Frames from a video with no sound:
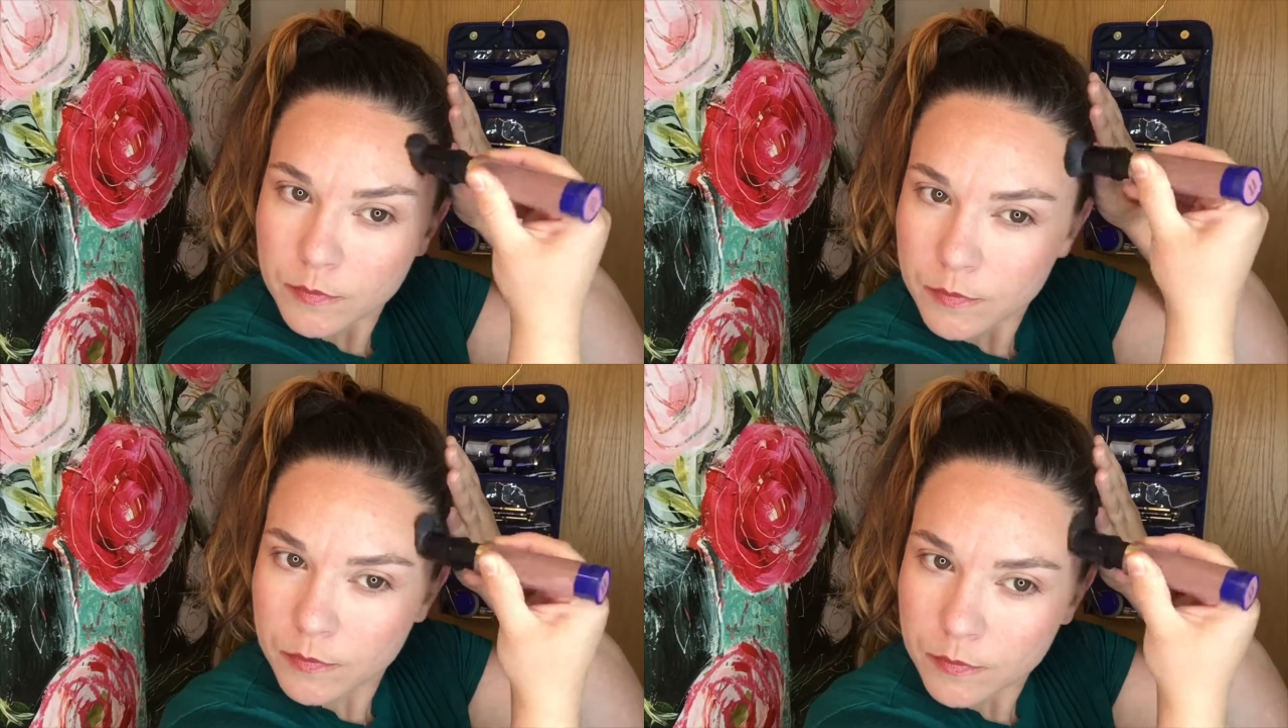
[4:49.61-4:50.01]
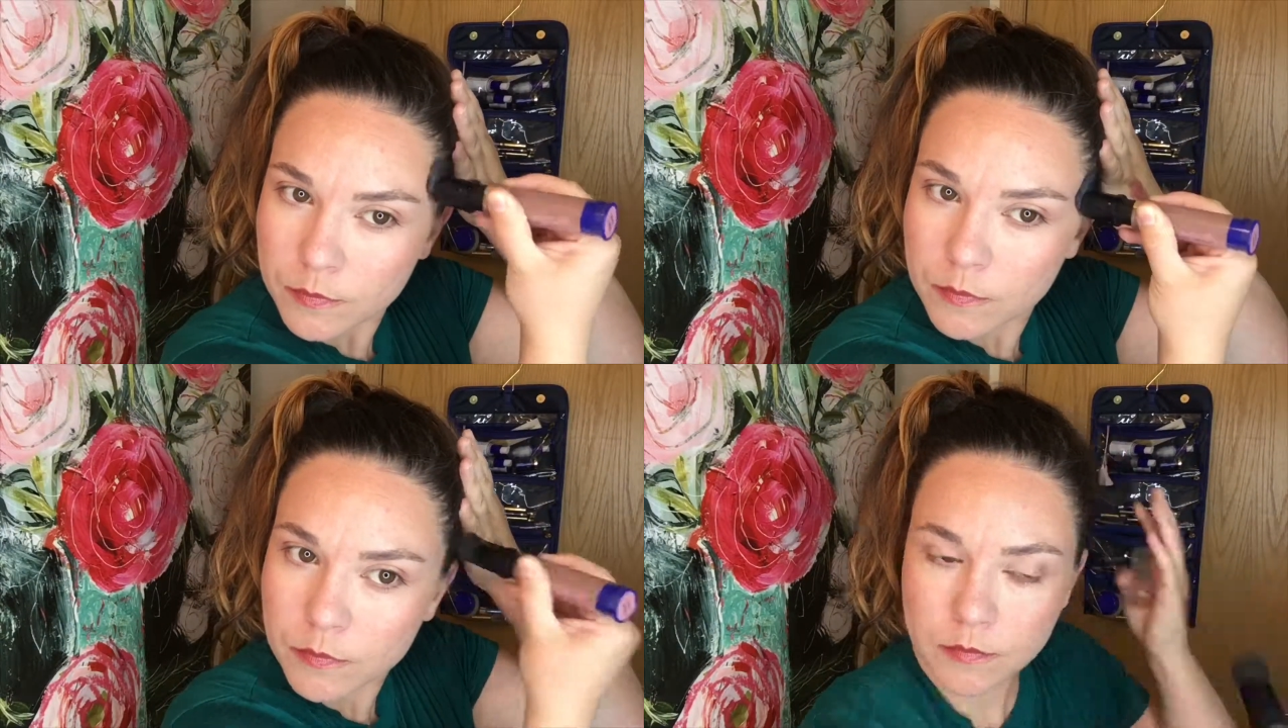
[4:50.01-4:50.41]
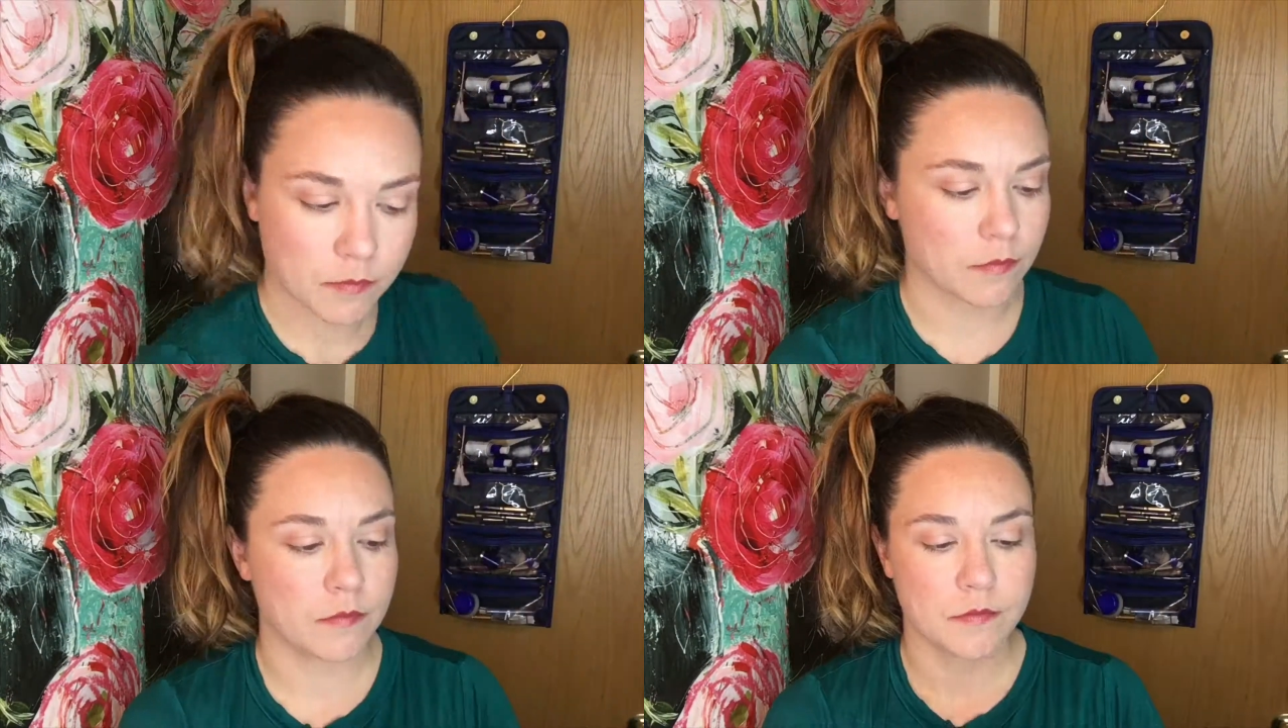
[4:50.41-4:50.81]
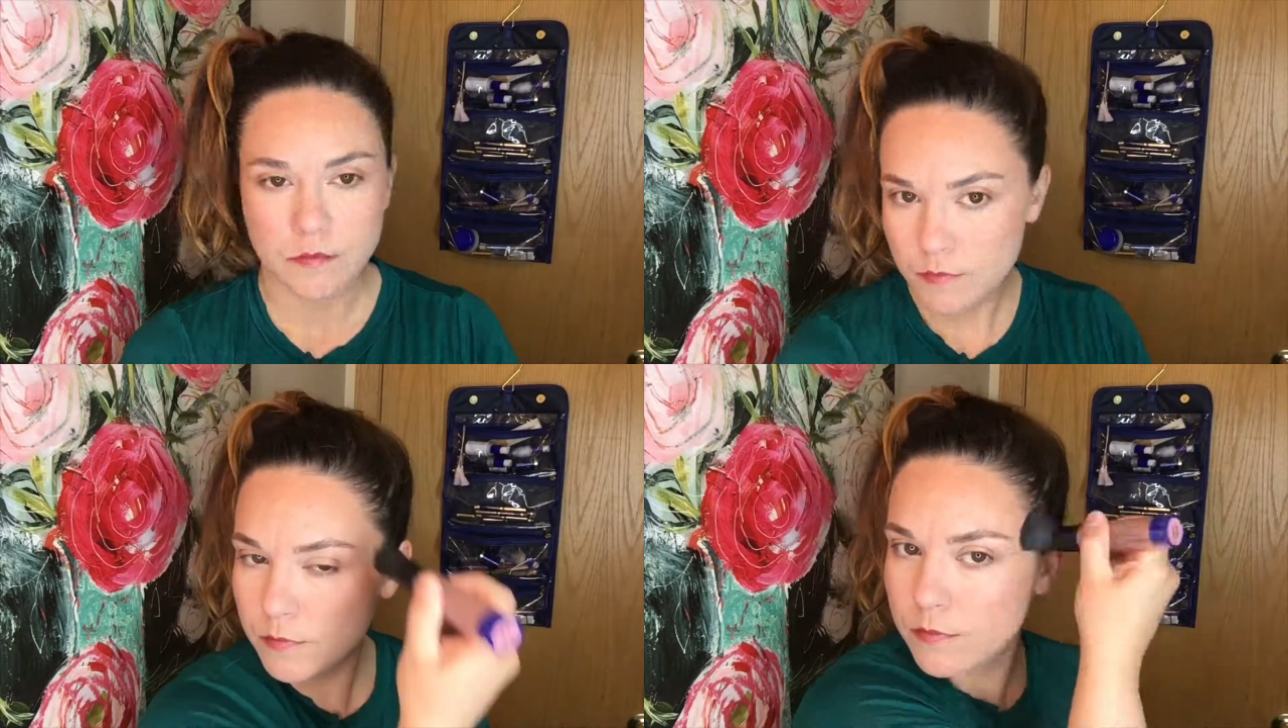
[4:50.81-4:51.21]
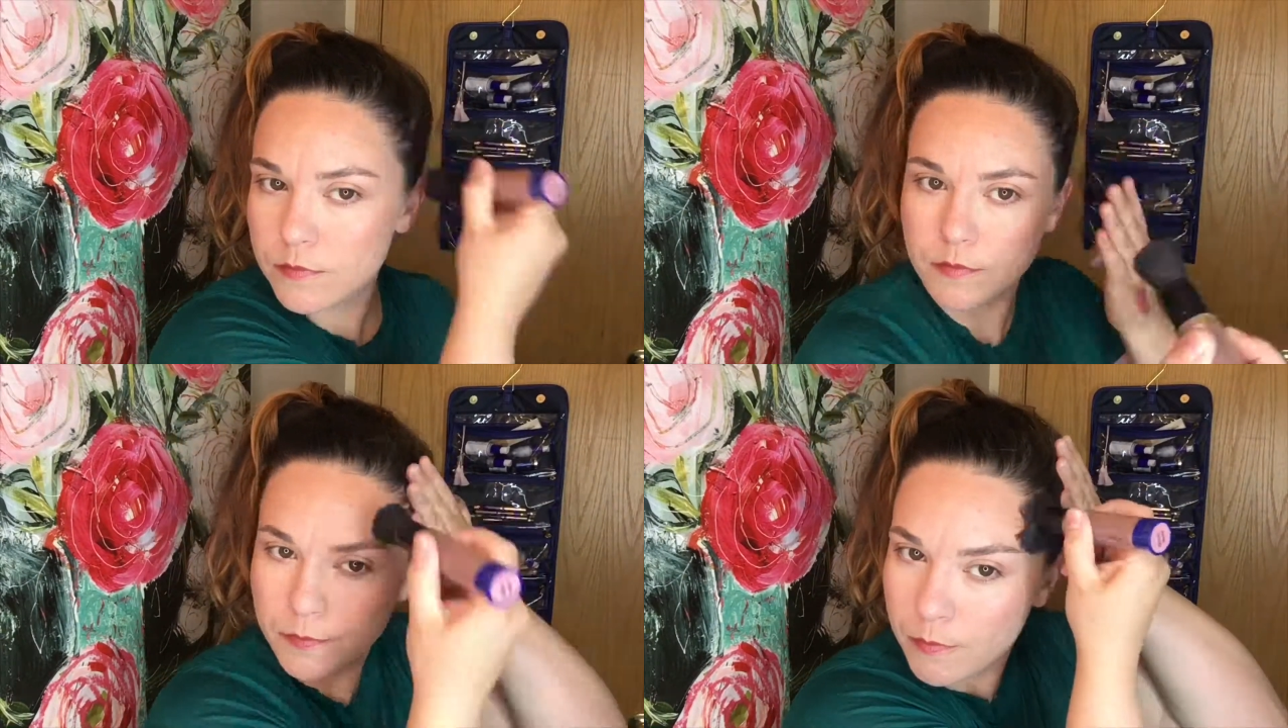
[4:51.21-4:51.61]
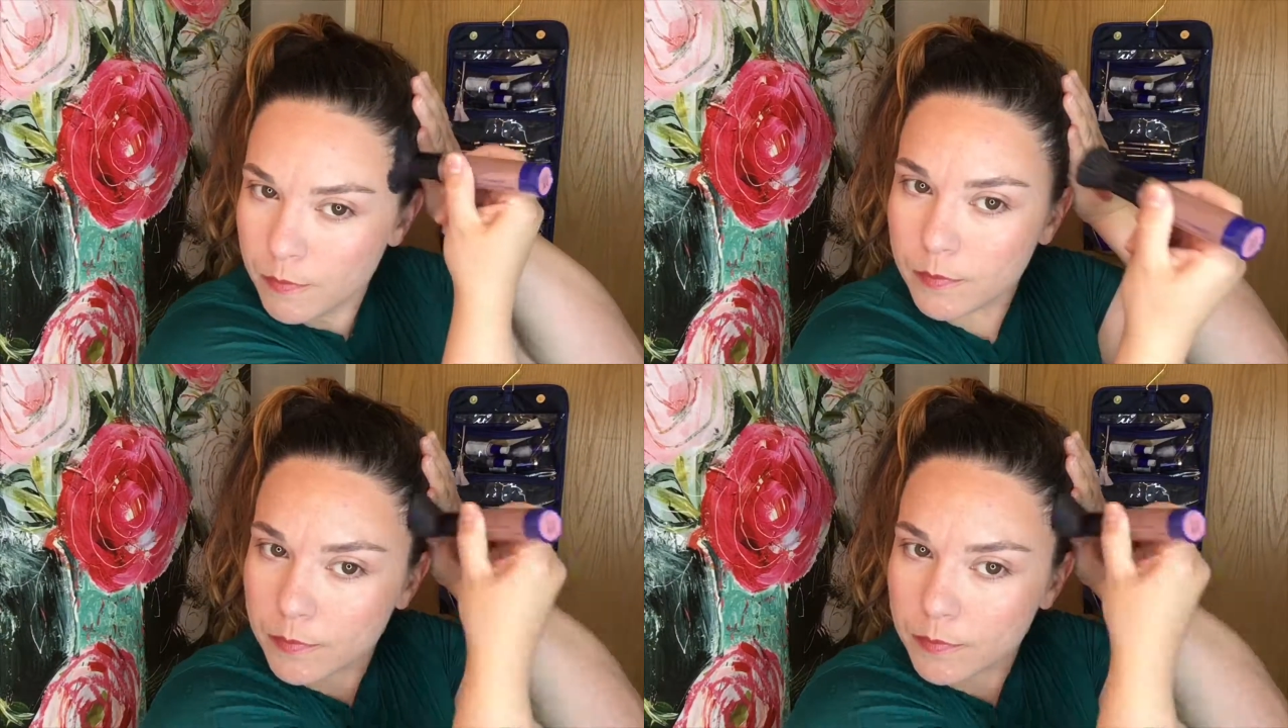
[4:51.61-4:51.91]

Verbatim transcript: so you can use it as a full brush